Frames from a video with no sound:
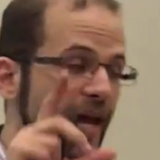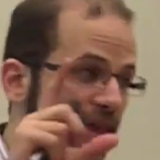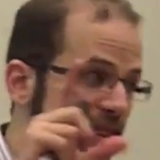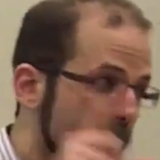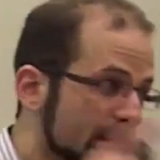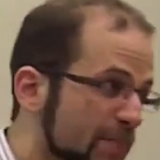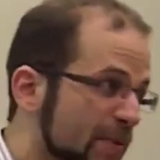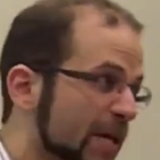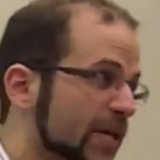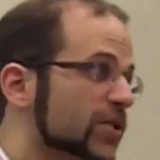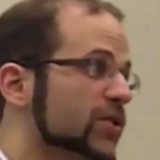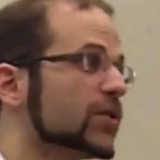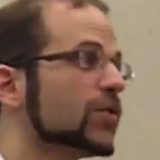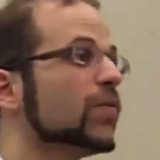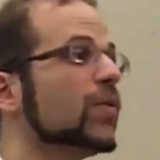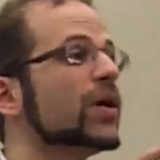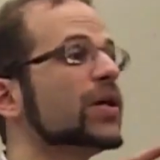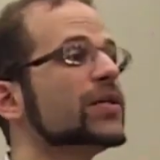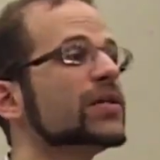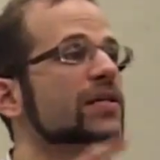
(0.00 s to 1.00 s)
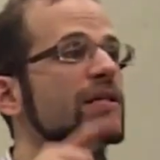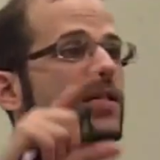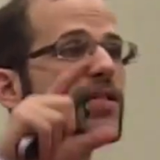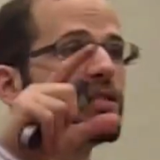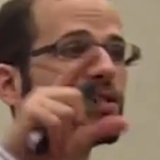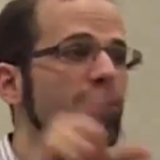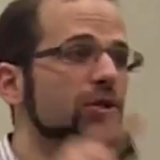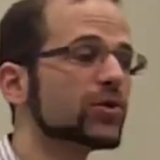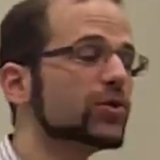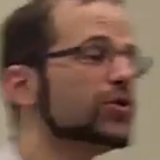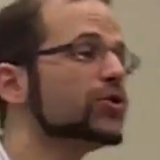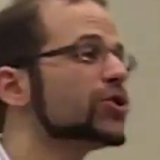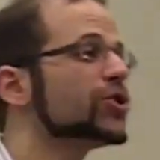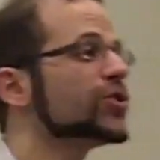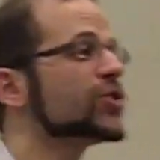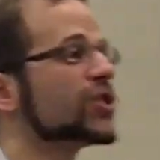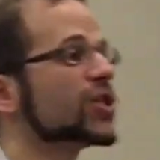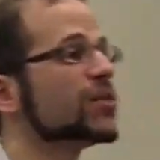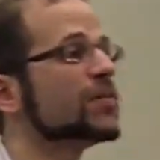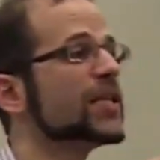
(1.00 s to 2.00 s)
and then picks the
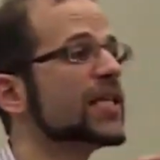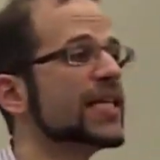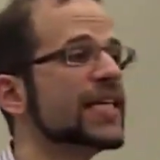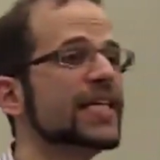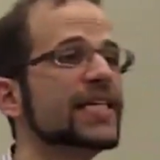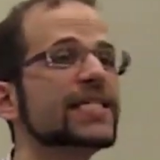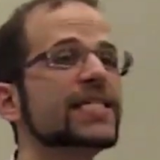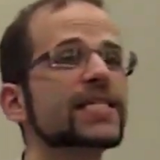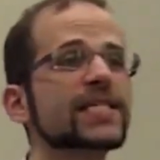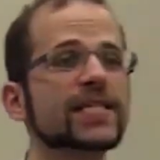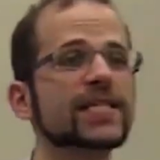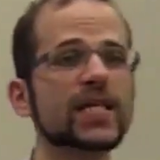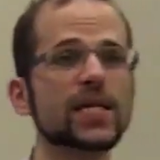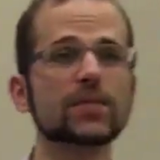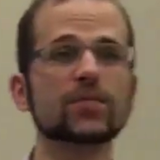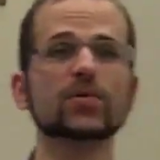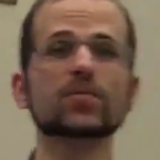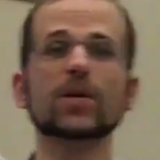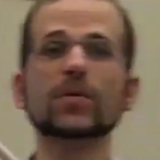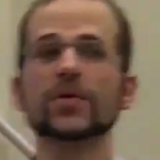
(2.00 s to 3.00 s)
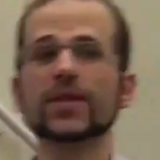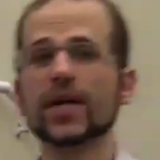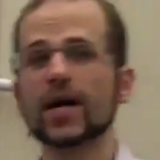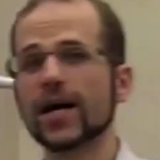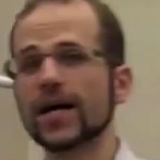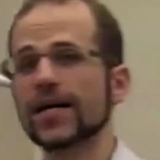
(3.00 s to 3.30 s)
solutions that are going to be the easiest to implement with